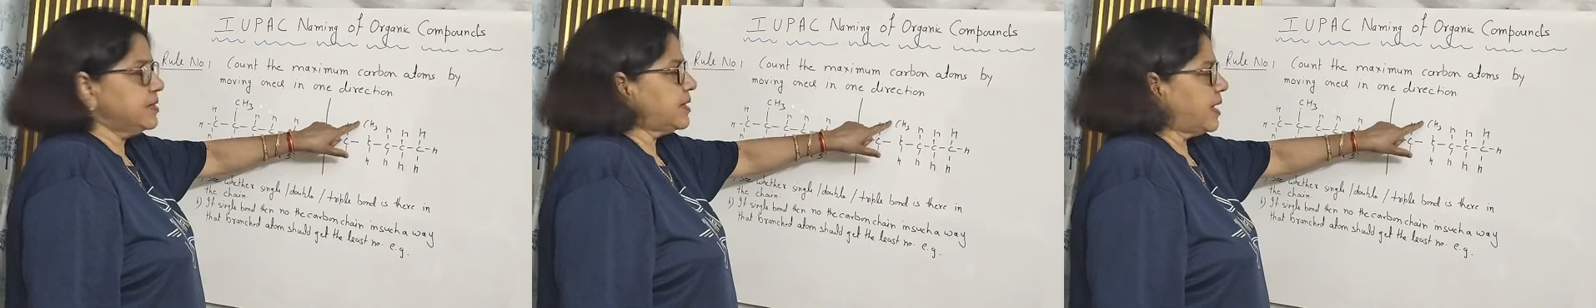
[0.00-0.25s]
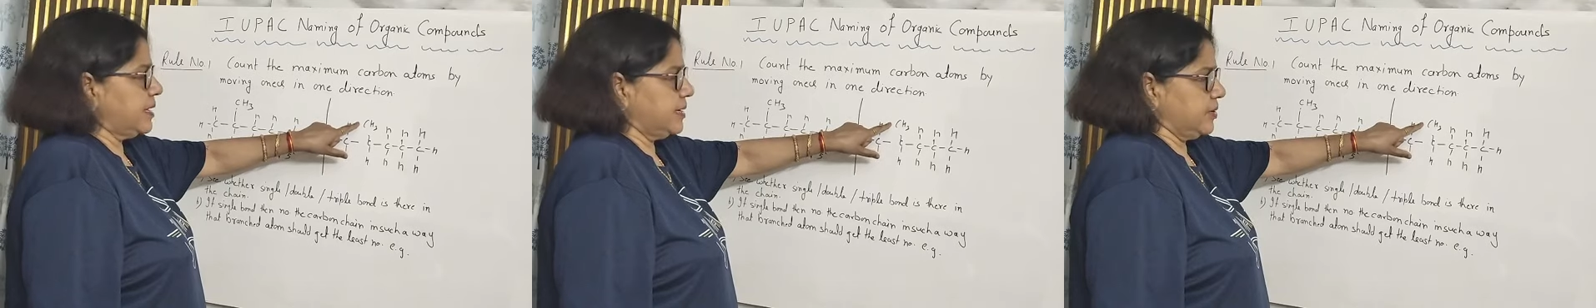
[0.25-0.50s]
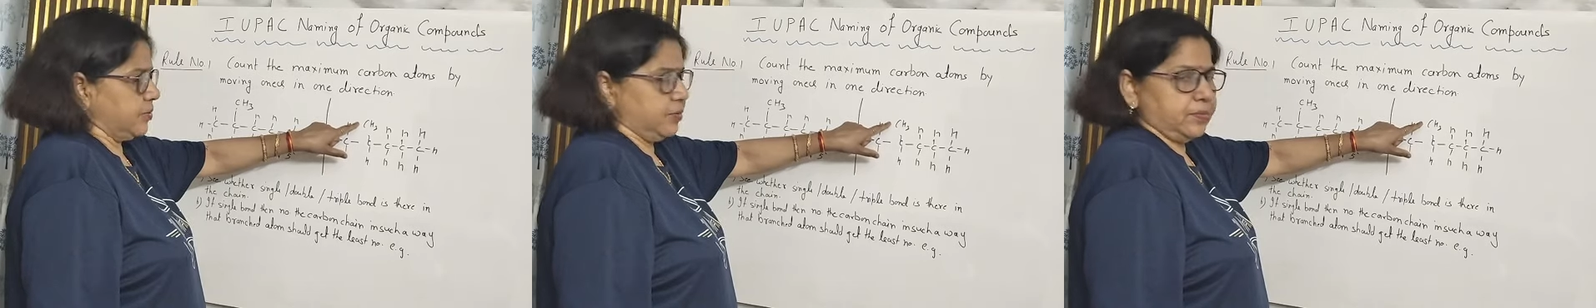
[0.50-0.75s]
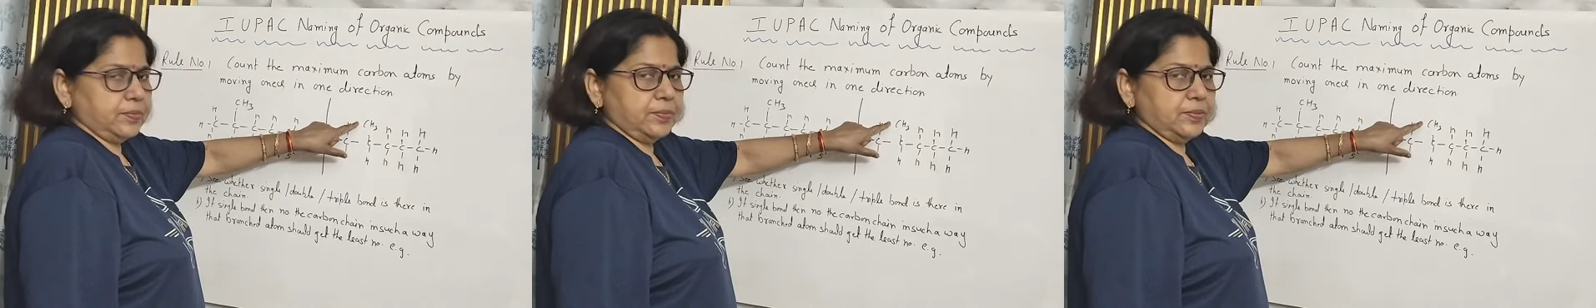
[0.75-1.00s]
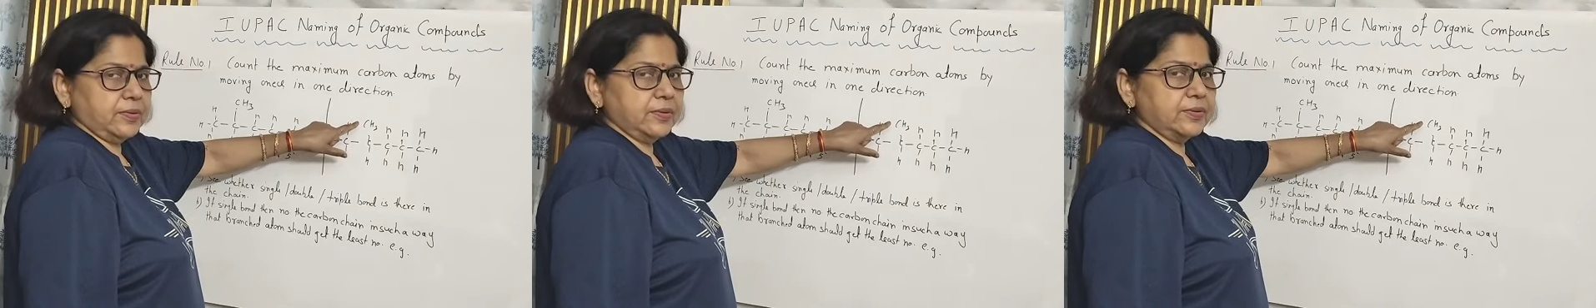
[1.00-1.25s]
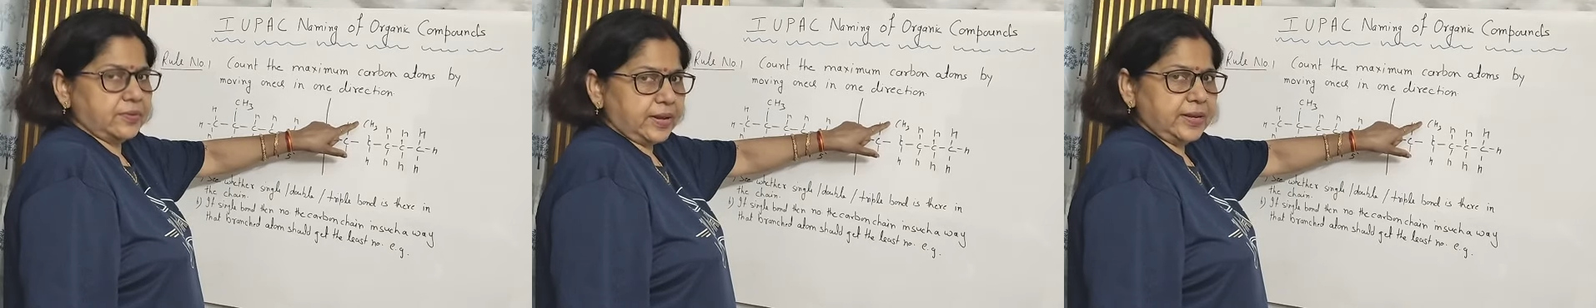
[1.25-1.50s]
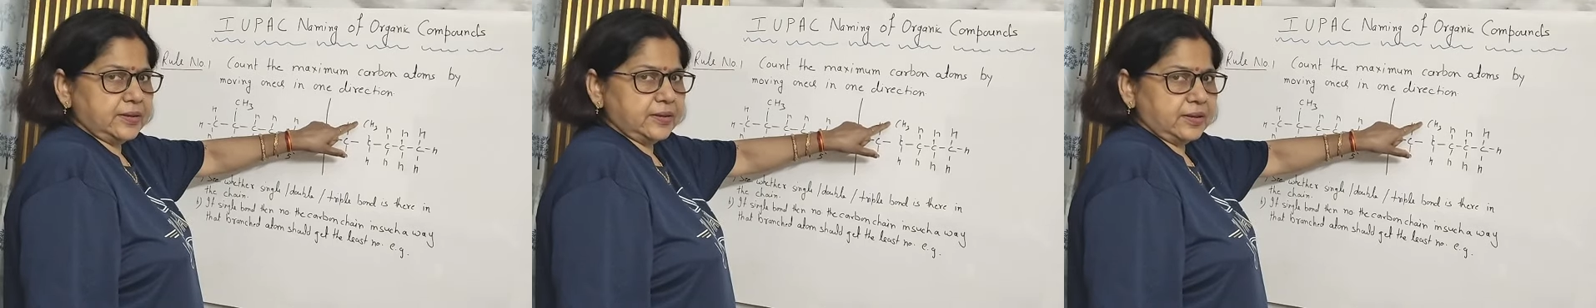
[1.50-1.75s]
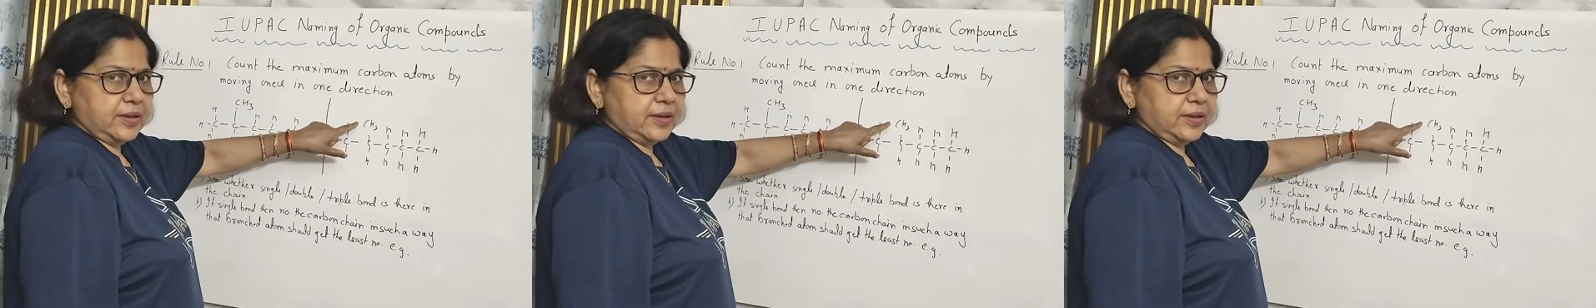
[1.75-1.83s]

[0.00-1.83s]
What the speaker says: methyl group, right?